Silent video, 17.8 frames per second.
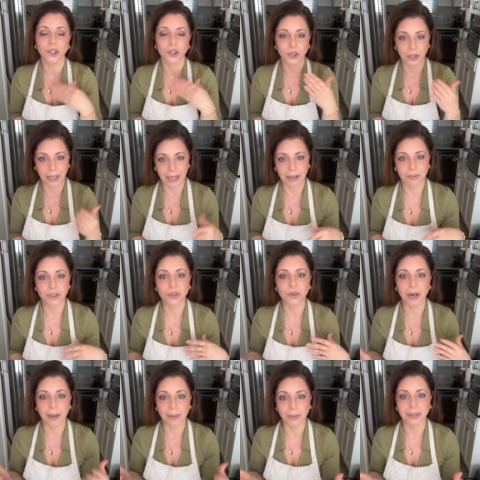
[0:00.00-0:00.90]
you're going to have
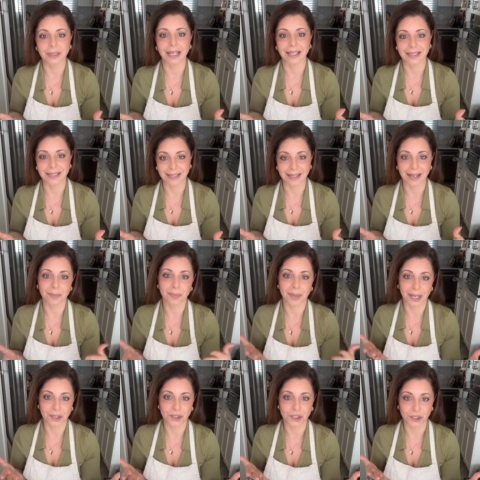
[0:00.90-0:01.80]
scrambled eggs and
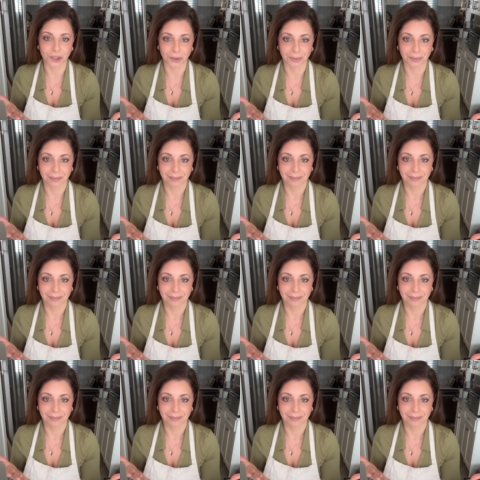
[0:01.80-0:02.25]
not pate choux.